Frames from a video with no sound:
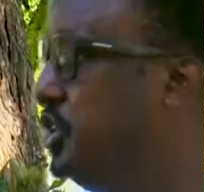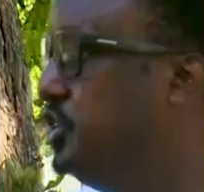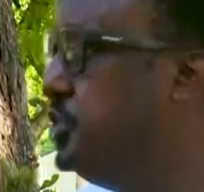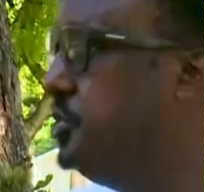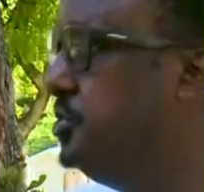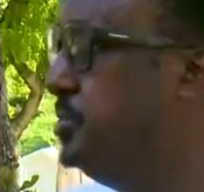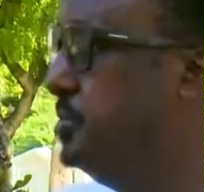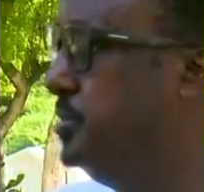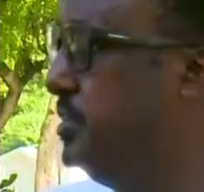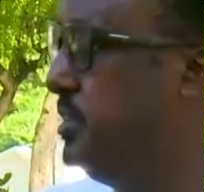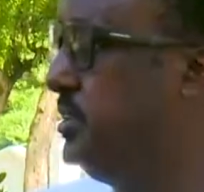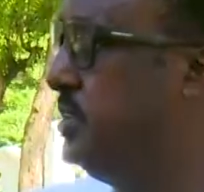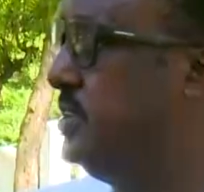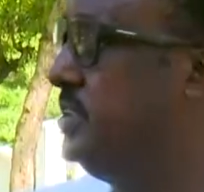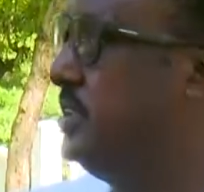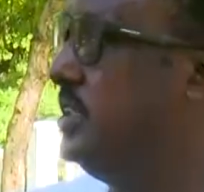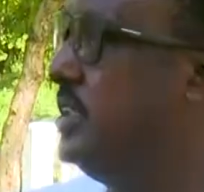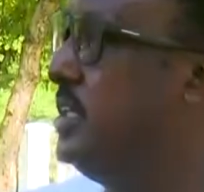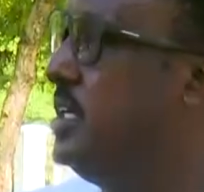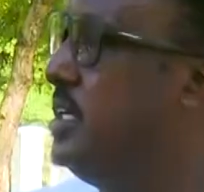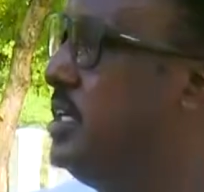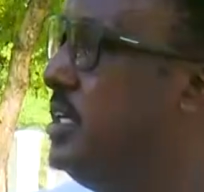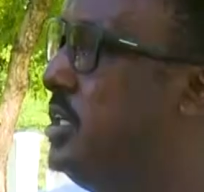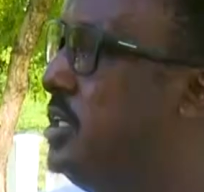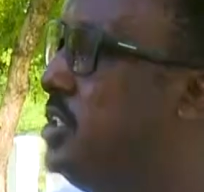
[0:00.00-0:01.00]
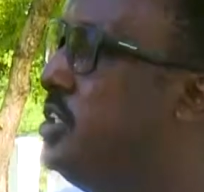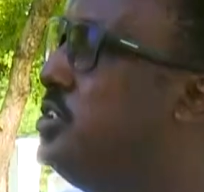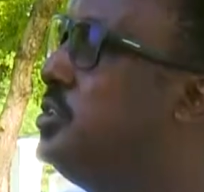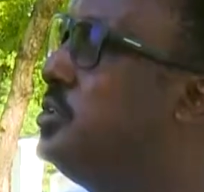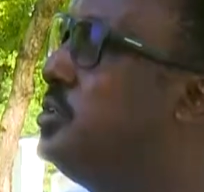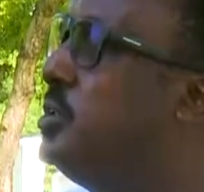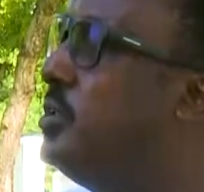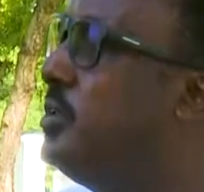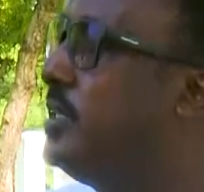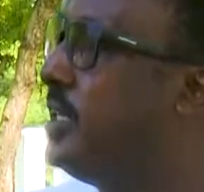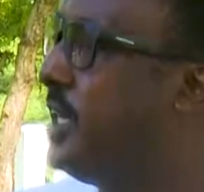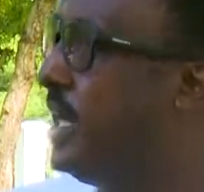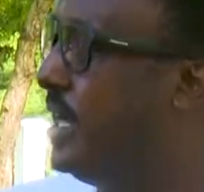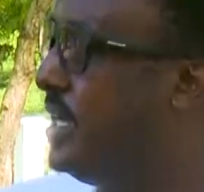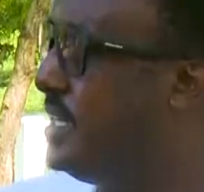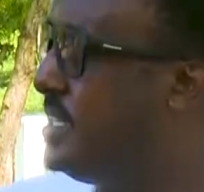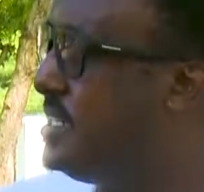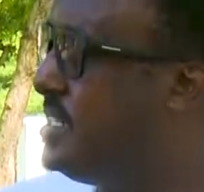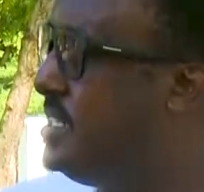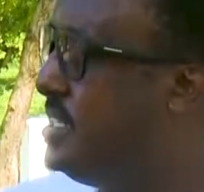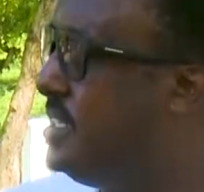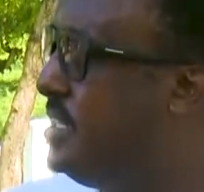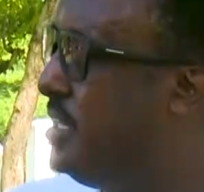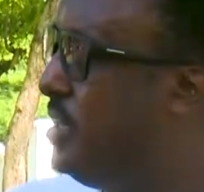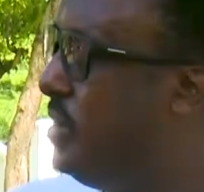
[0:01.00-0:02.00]
issues so that
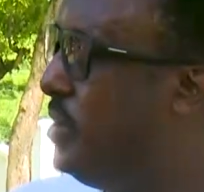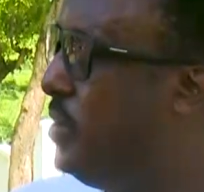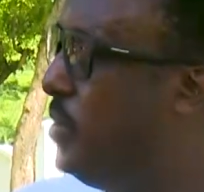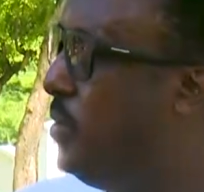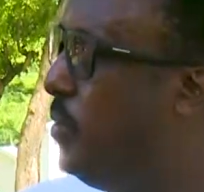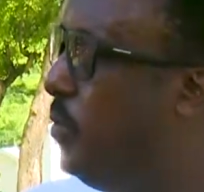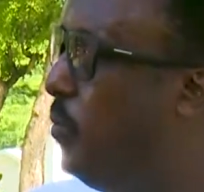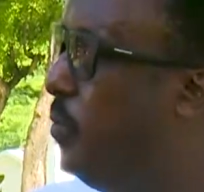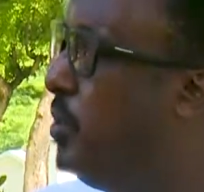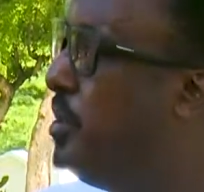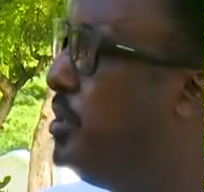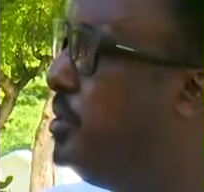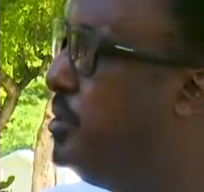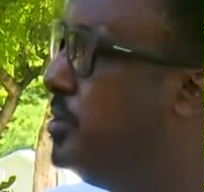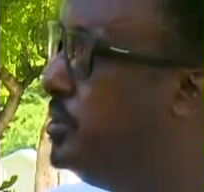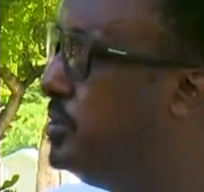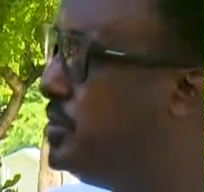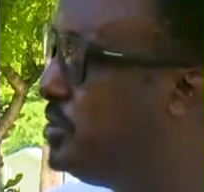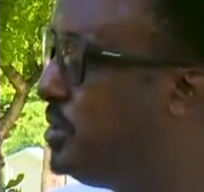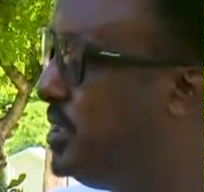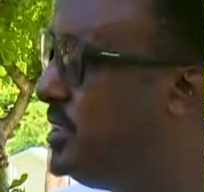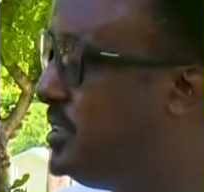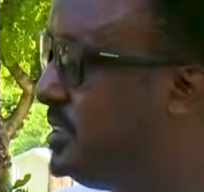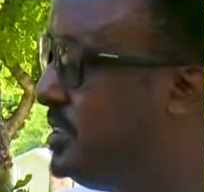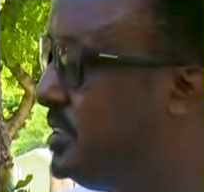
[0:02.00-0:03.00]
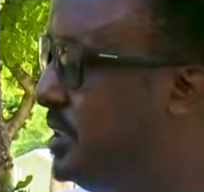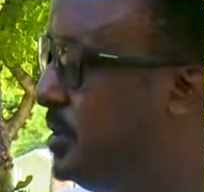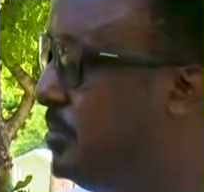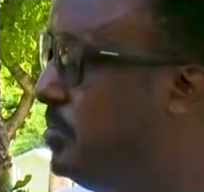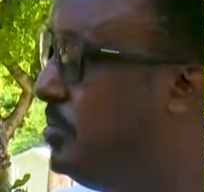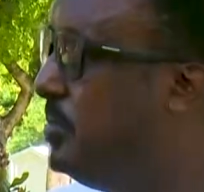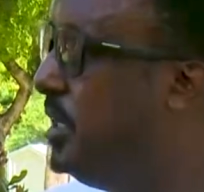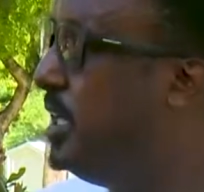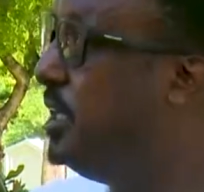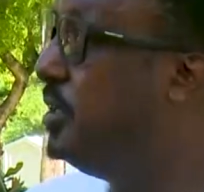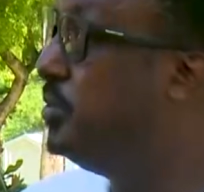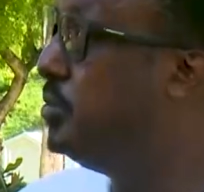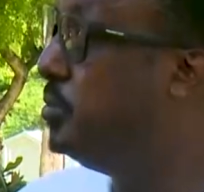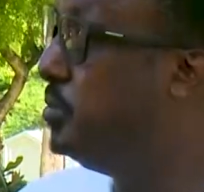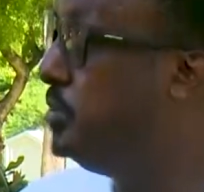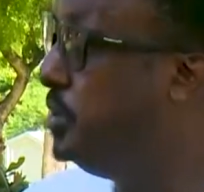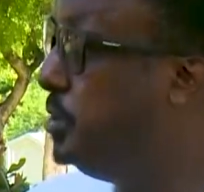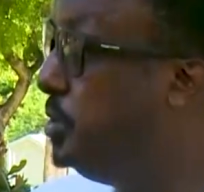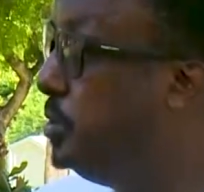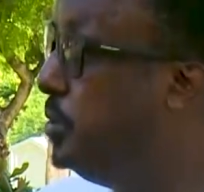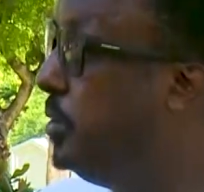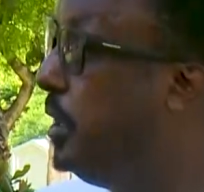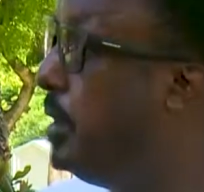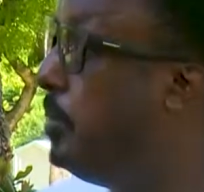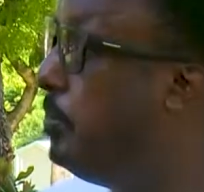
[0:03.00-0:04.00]
when you address them and
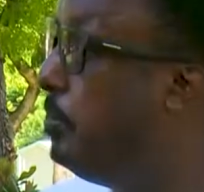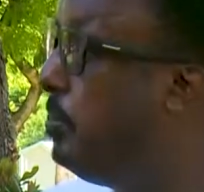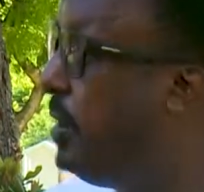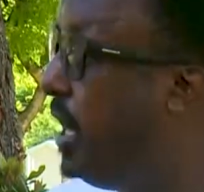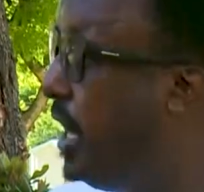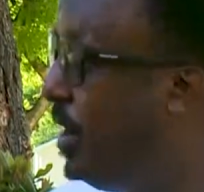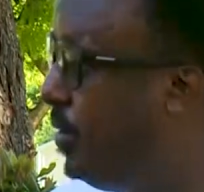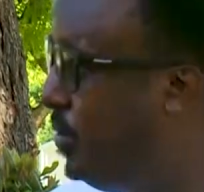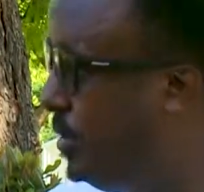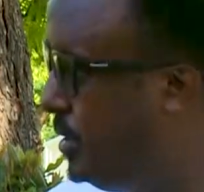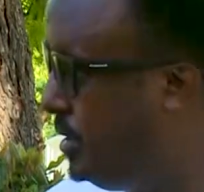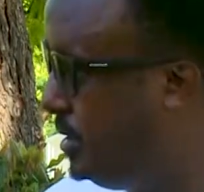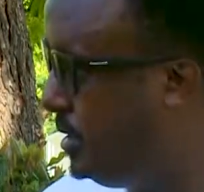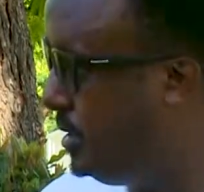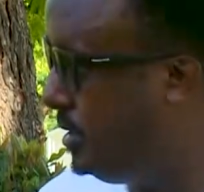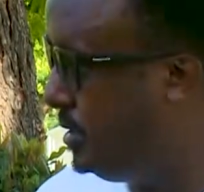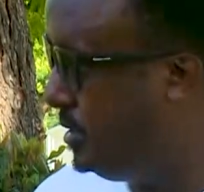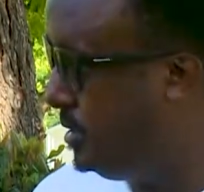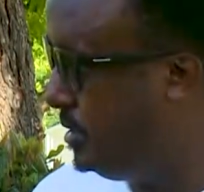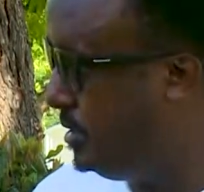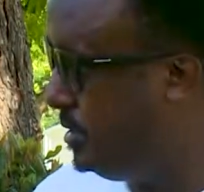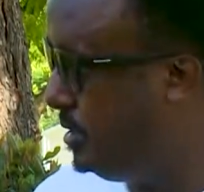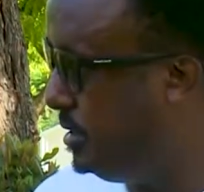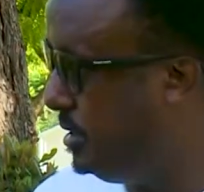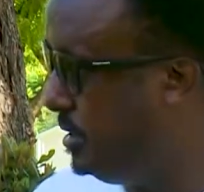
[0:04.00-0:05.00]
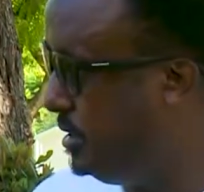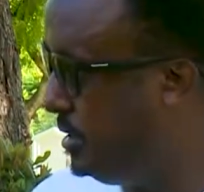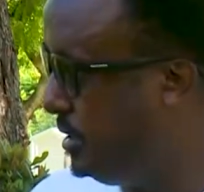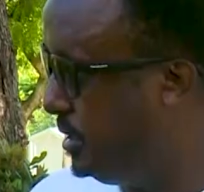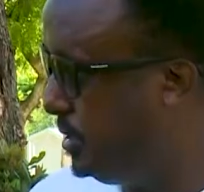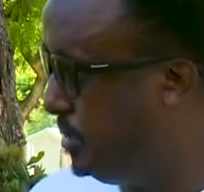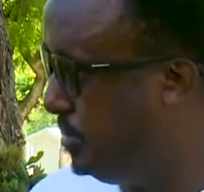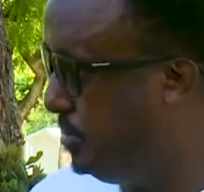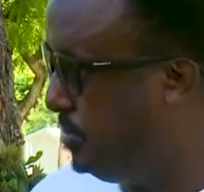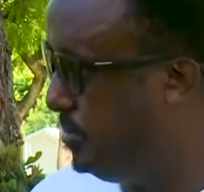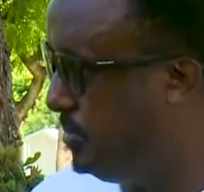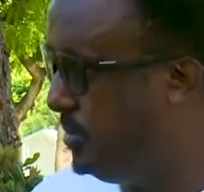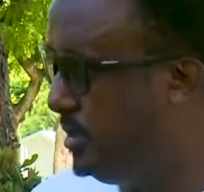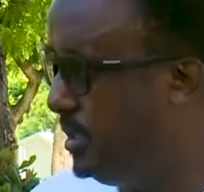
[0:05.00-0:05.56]
you empower them,